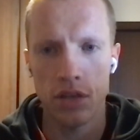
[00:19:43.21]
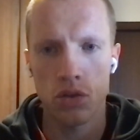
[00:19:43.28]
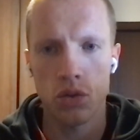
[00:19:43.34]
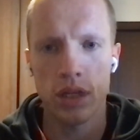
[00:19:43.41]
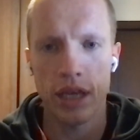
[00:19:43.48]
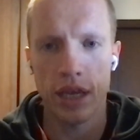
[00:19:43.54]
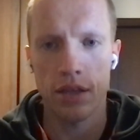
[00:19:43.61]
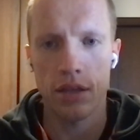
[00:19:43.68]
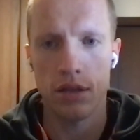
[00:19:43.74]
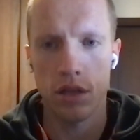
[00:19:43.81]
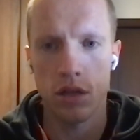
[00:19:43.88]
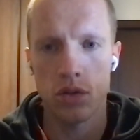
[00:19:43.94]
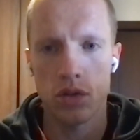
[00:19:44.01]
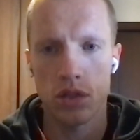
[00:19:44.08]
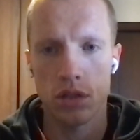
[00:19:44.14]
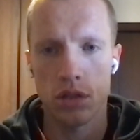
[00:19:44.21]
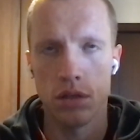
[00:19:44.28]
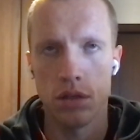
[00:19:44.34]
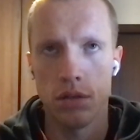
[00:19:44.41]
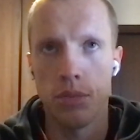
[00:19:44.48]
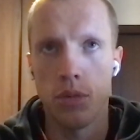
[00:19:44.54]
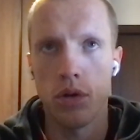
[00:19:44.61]
to get those
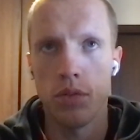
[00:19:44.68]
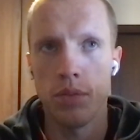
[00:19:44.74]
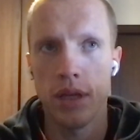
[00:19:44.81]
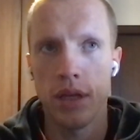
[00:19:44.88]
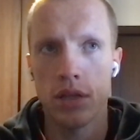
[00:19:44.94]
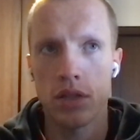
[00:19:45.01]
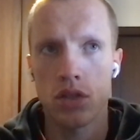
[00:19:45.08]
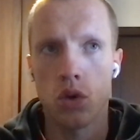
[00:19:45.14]
more minutes,